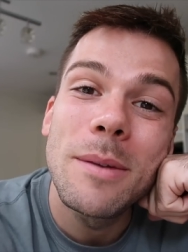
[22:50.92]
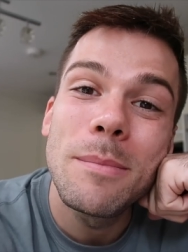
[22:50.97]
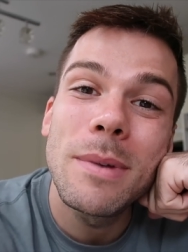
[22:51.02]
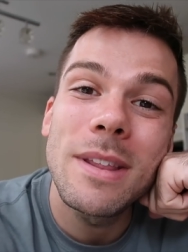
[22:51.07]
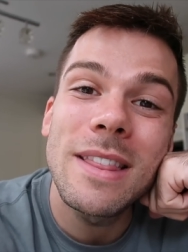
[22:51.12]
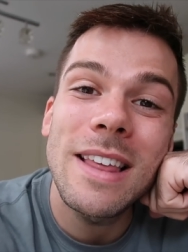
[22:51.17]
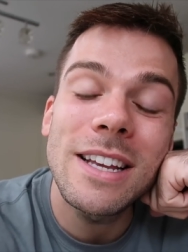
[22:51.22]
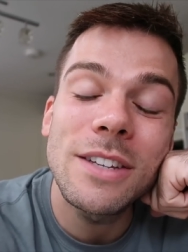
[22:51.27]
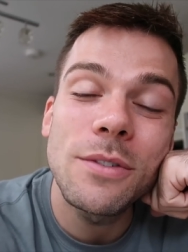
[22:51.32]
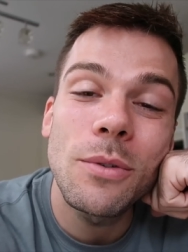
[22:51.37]

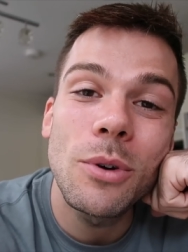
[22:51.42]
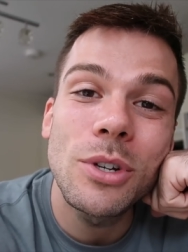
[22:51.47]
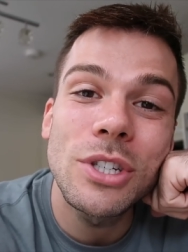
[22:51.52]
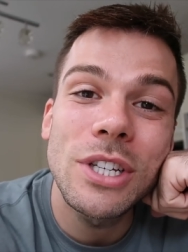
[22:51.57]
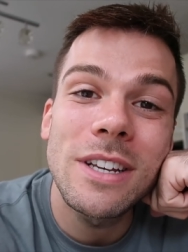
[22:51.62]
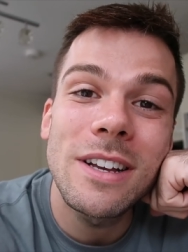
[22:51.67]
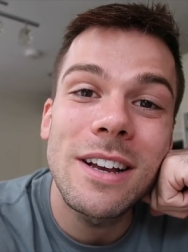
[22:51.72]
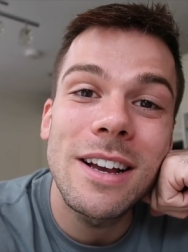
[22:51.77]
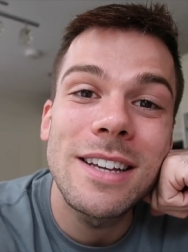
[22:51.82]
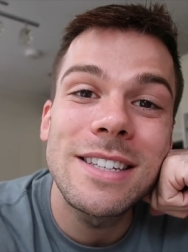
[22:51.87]
But thanks for
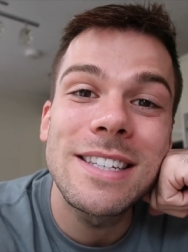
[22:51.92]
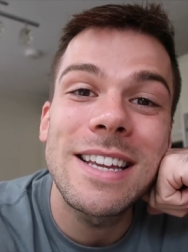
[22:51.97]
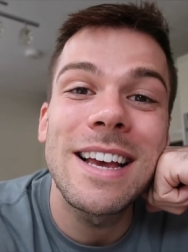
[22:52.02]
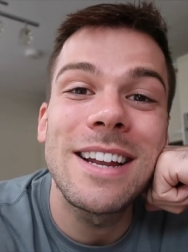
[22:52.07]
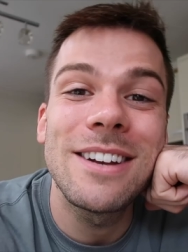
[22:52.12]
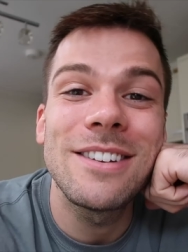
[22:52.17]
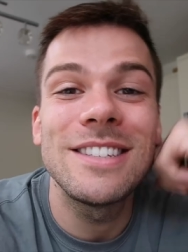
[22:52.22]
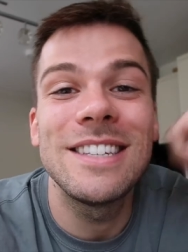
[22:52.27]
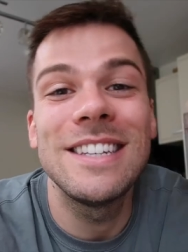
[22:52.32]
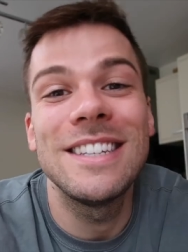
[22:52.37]
watching, guys,
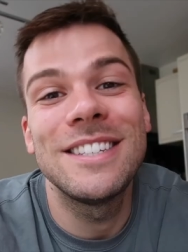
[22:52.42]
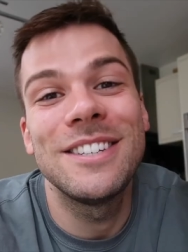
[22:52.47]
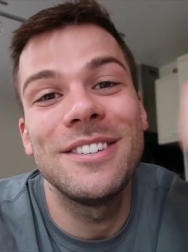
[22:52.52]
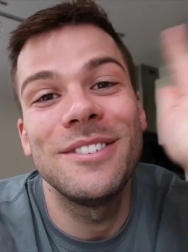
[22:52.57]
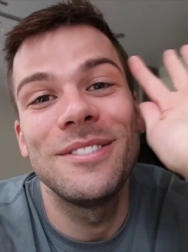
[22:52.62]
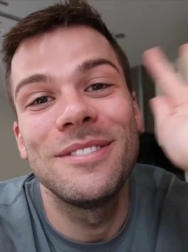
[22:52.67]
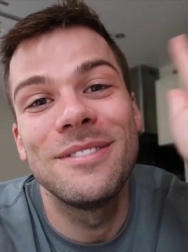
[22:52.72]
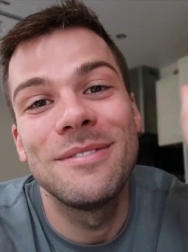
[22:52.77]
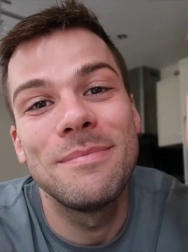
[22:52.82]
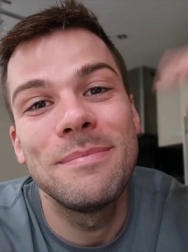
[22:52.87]
and I'll see you
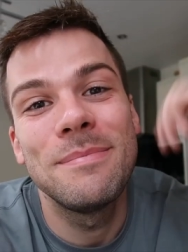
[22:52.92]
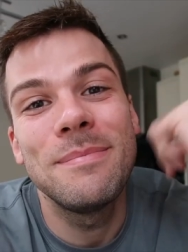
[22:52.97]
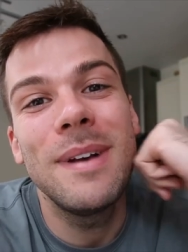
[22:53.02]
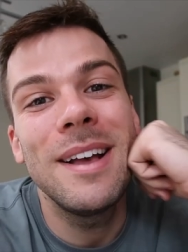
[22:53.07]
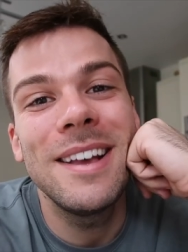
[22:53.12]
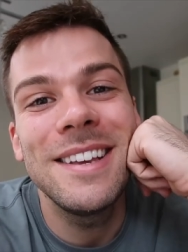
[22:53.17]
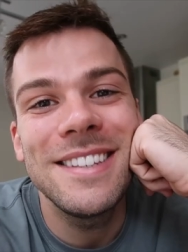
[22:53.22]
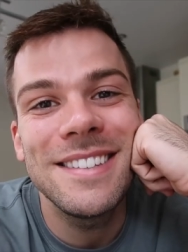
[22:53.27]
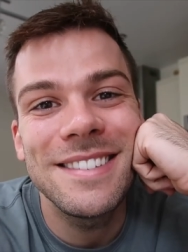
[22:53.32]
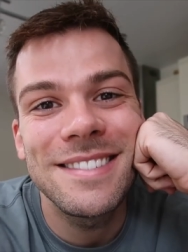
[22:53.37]
soon.
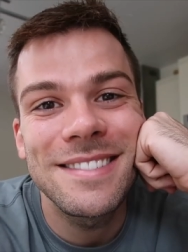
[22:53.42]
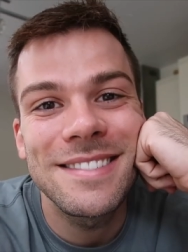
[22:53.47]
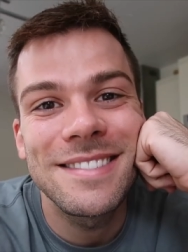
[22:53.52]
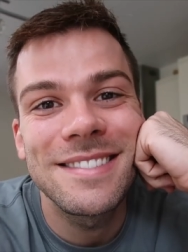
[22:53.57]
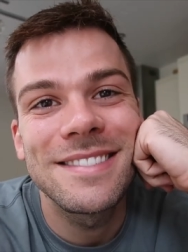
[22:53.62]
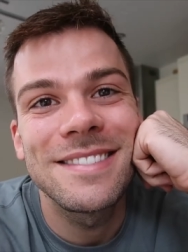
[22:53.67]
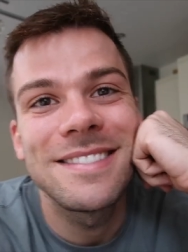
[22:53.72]
Bye.